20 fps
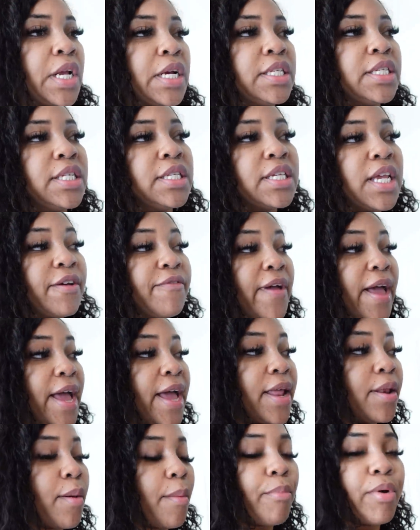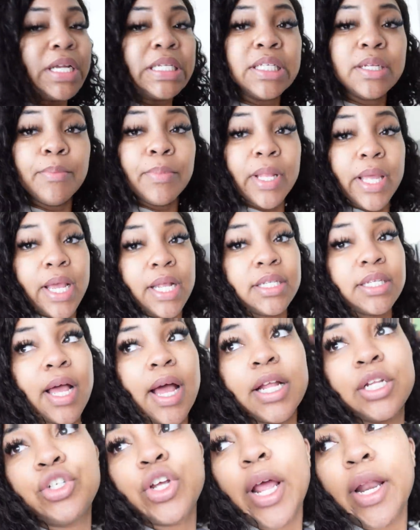since I've had breast implants,
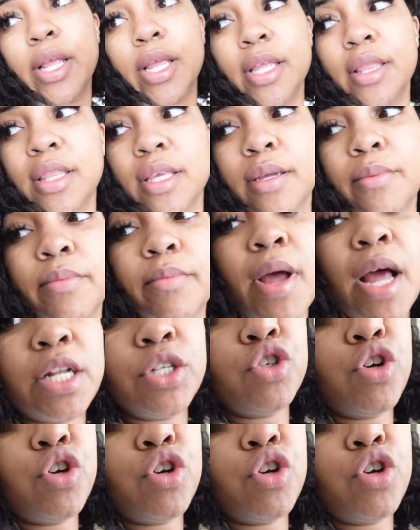I try to get them, I